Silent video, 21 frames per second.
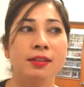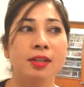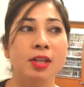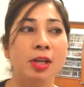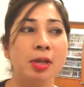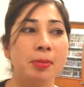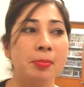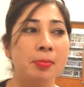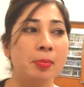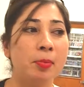
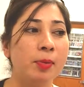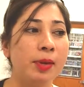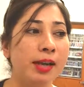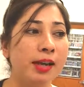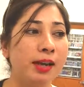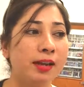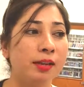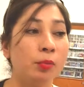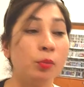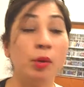
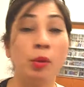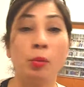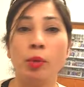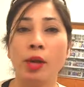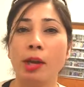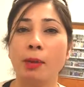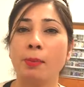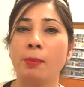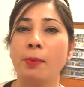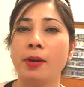
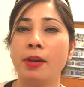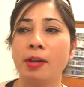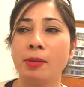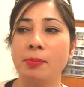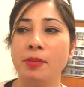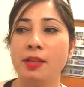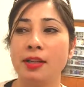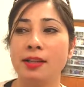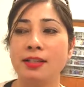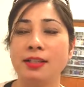When I brought
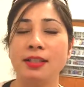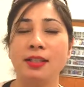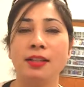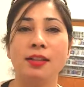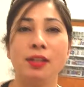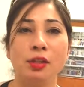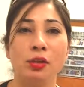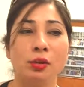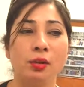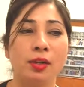up the idea
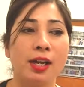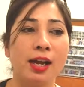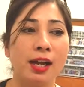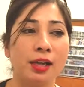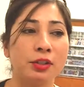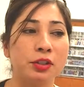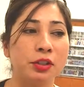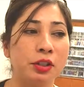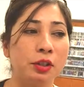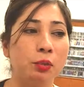that you could
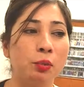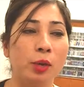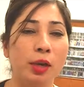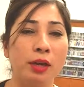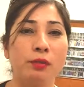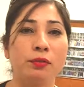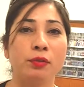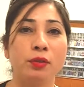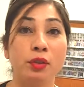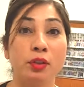actually
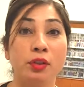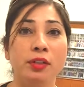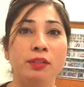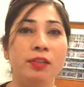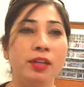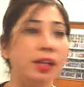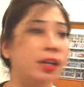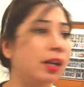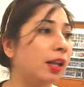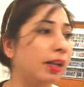write for a
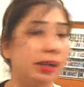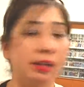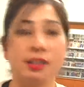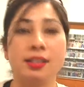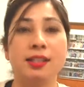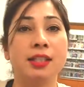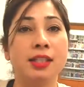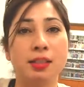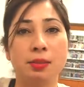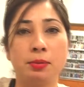living, like
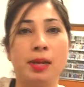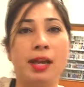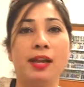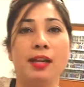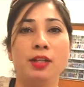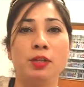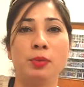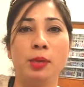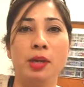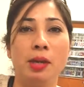6
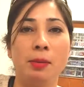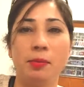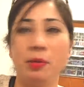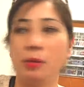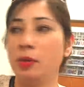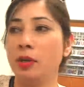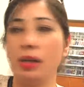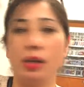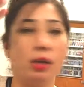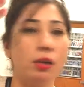hands went up.
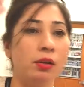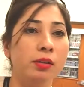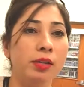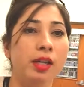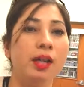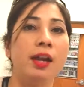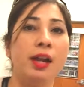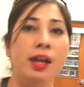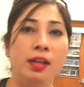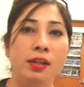They were like, oh
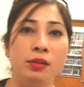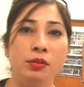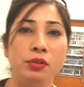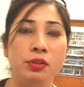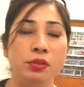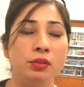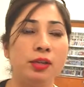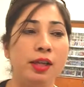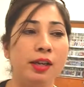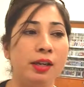yeah, how do you
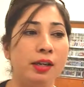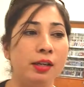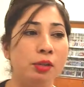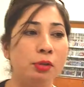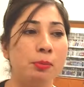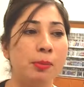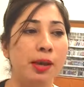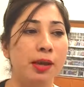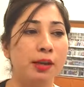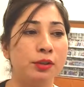do that? How do
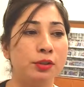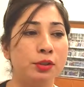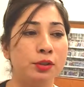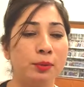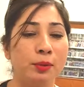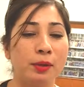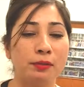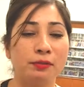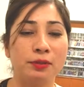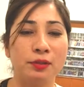you manage
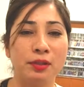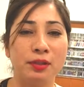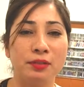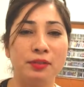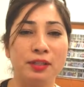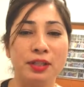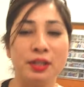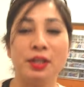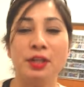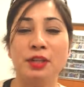to write for a
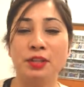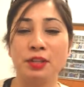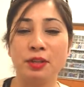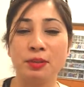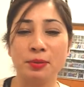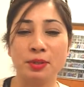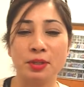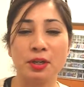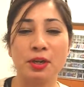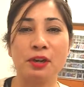living? So
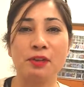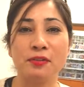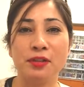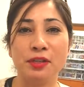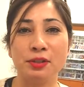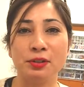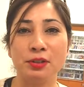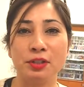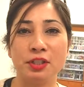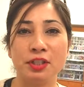there was a lot of
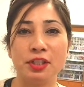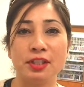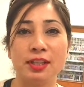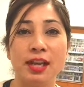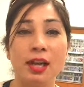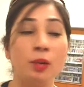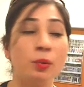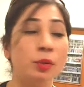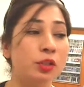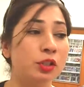interest in
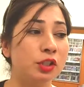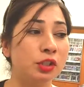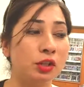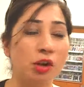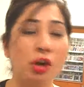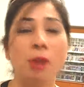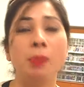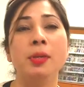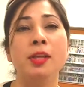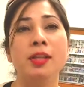that, which is
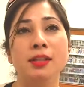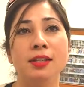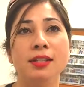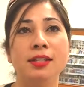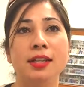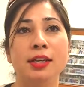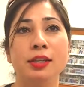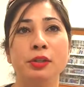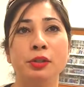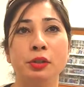common in
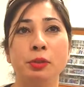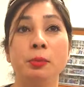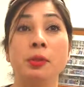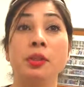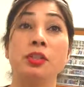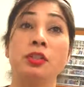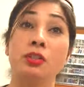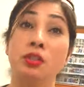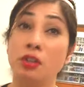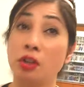this age group
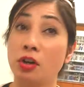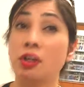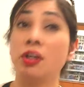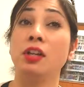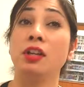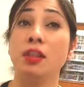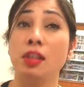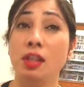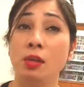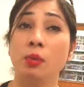because they're
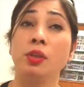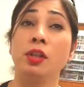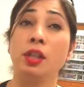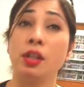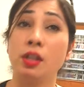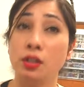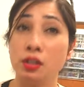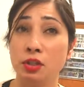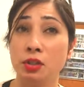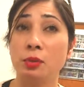starting to think what
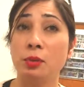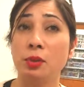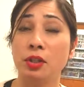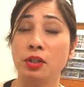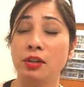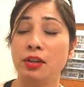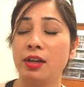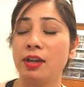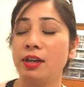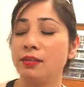they can do with
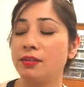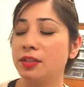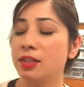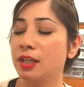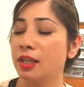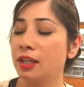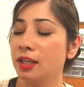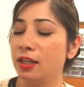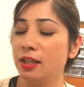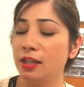their lives.